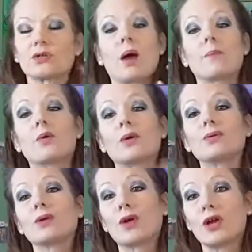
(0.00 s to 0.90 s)
So I'm
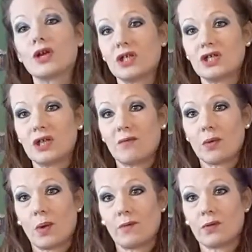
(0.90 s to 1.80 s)
going to encourage each and
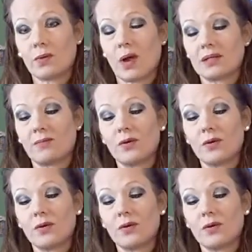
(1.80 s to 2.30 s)
every one of you guys,